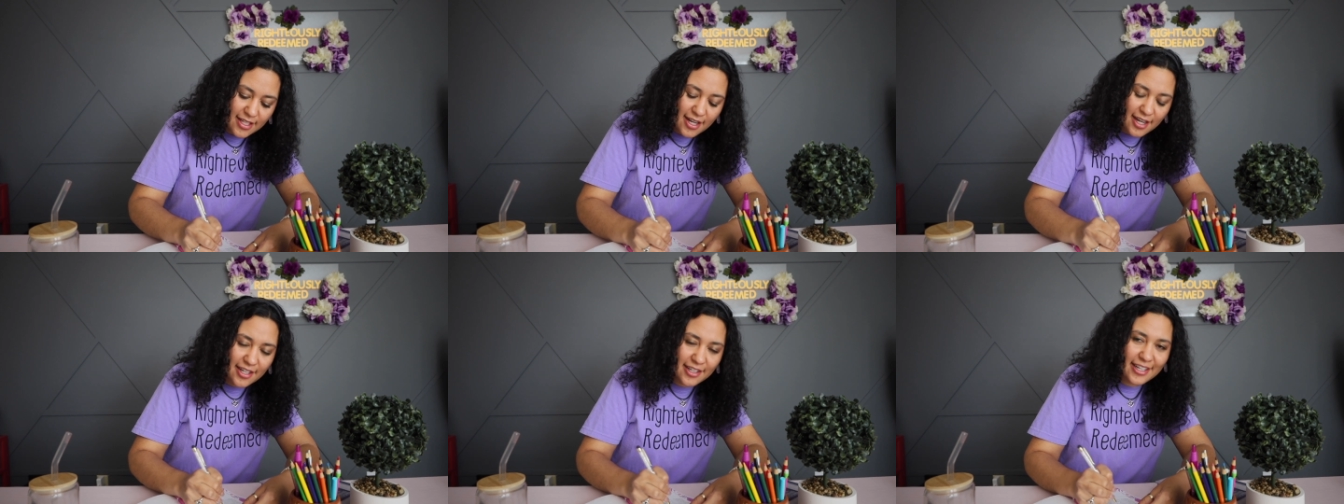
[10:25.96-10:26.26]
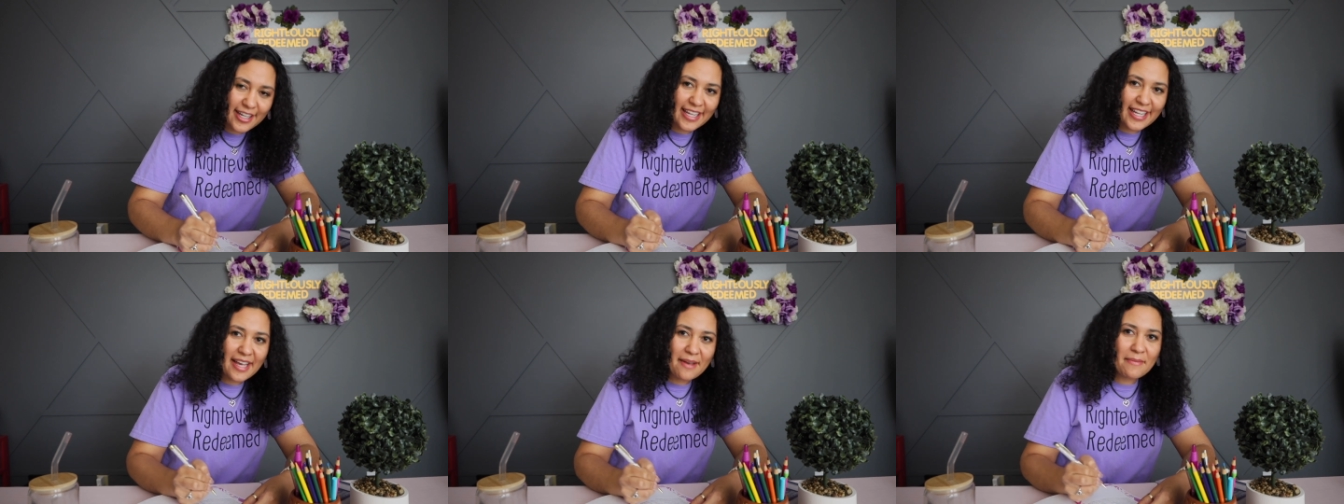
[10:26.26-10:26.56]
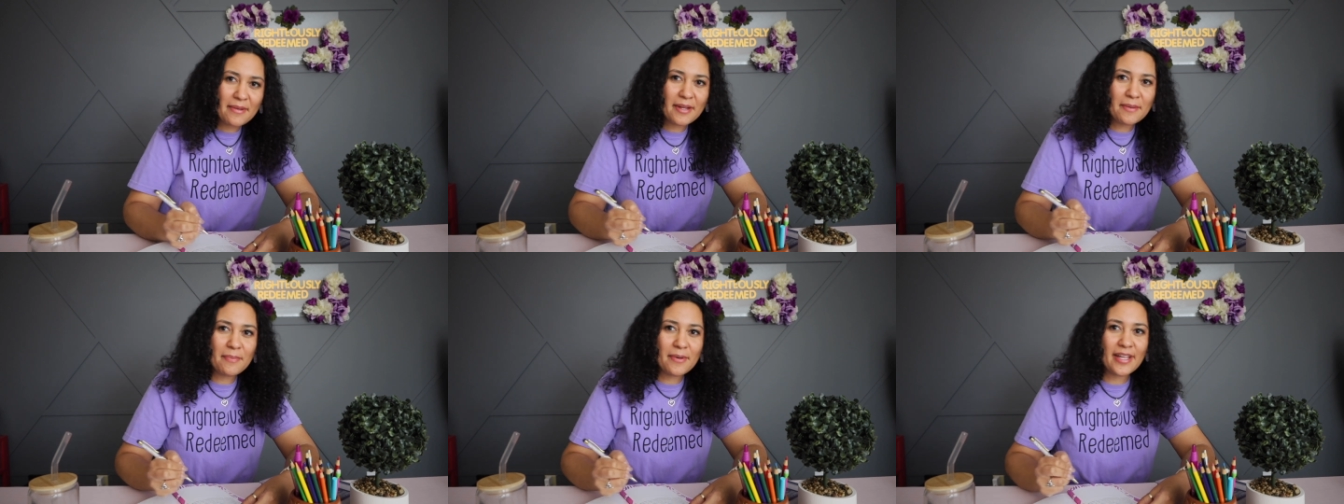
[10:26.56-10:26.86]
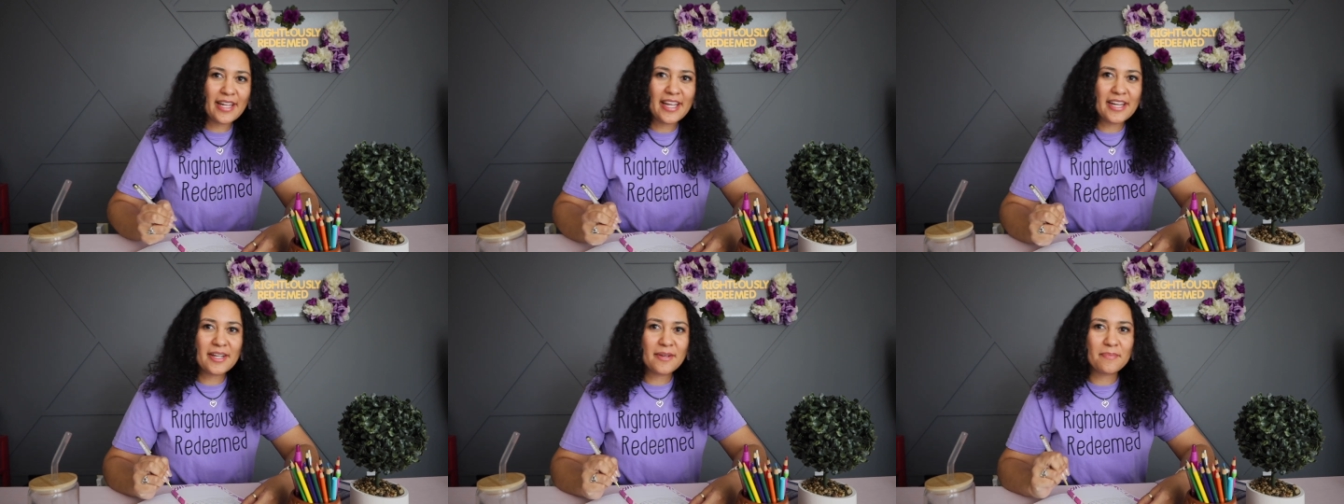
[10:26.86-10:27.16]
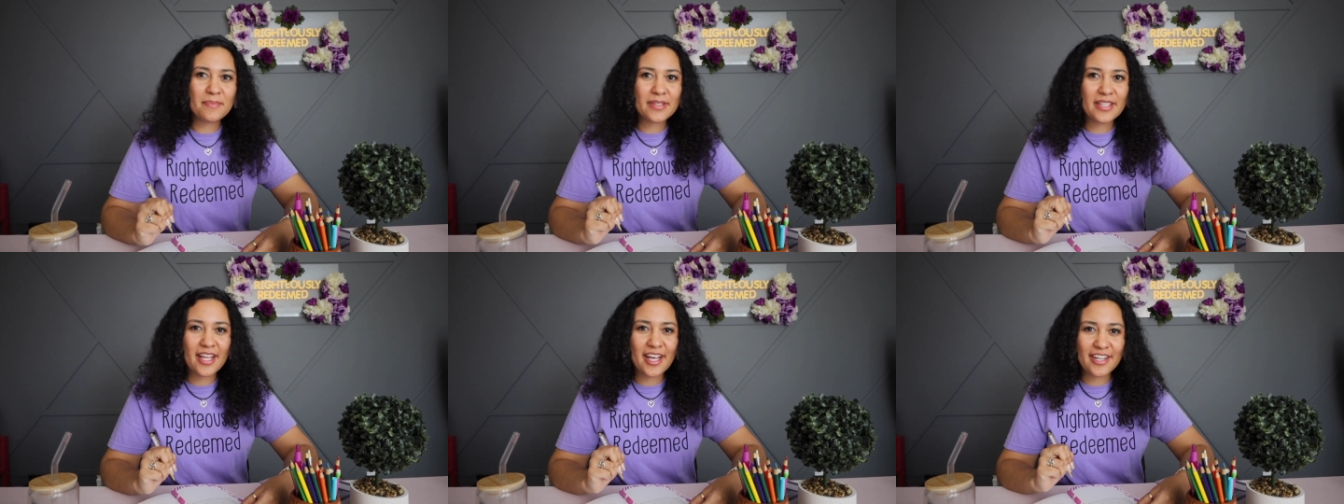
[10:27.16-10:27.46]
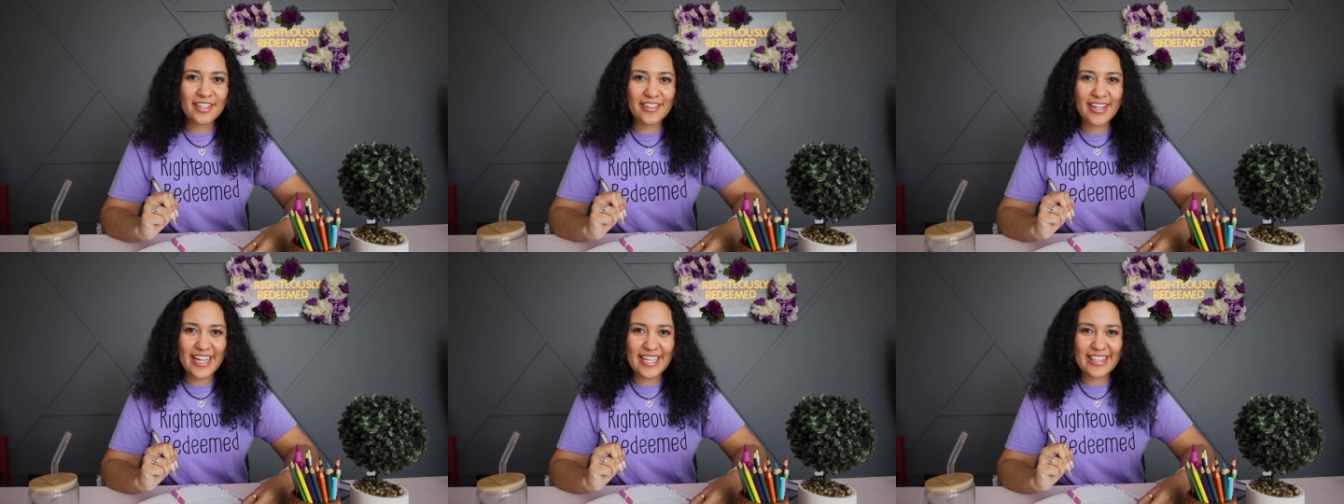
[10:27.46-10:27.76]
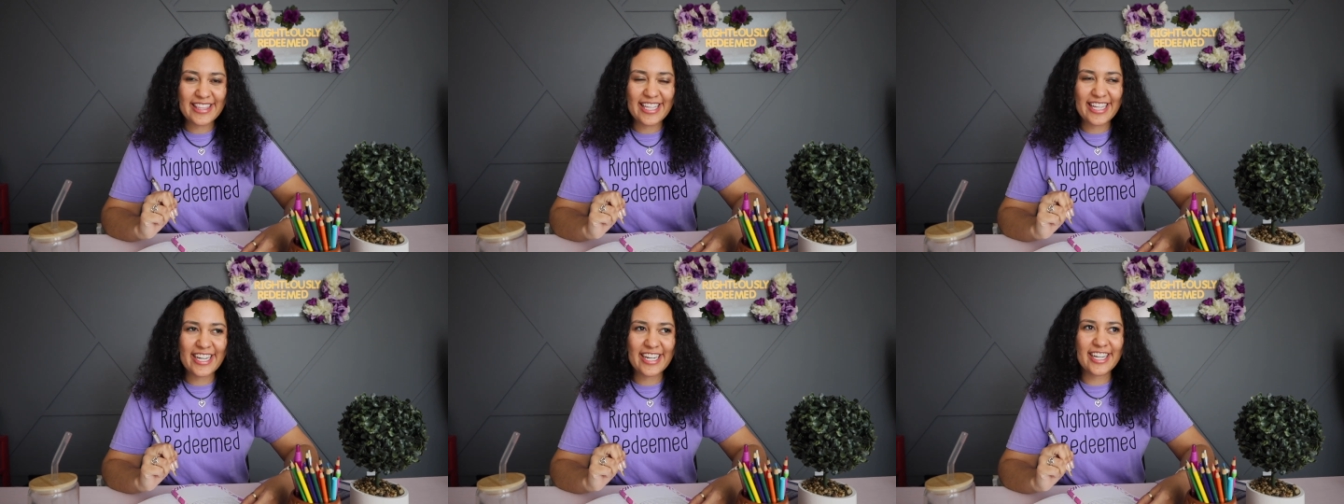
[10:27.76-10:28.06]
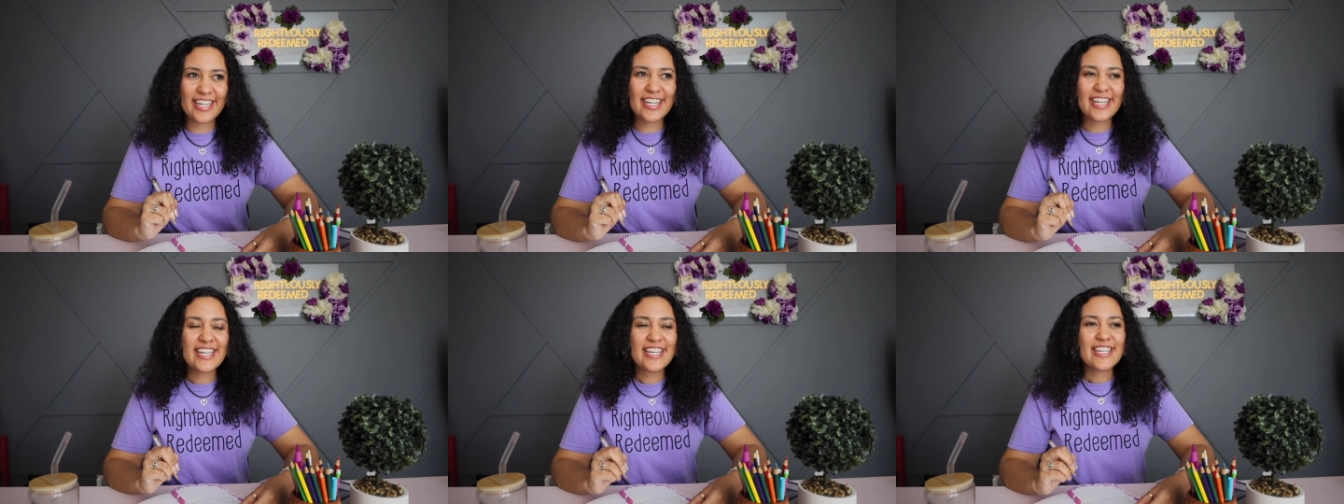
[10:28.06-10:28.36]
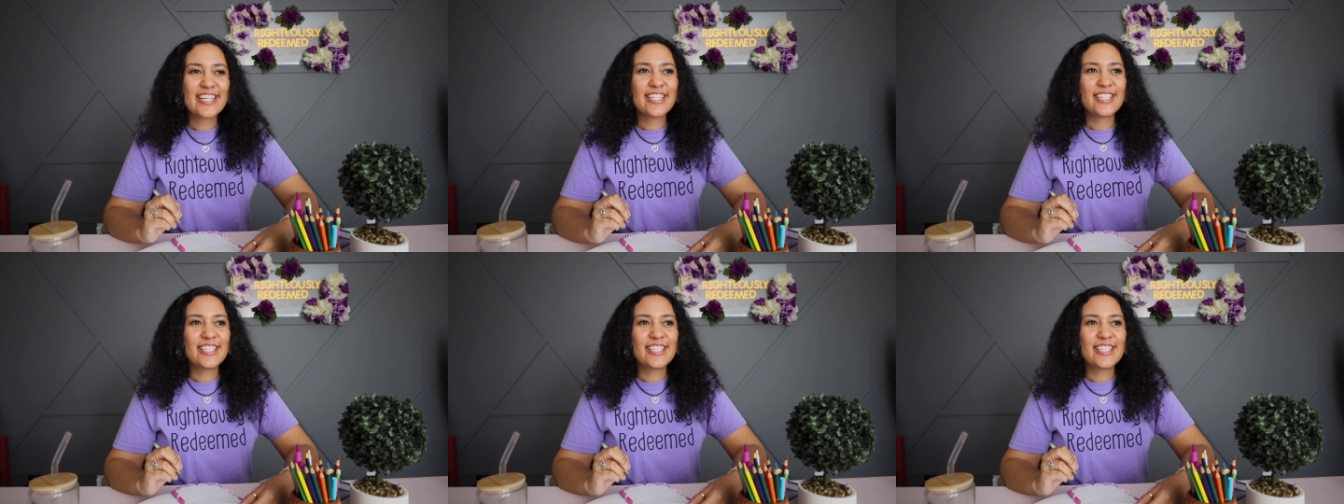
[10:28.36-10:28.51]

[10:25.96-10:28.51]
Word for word: All right, I'm gonna put in a plug right there.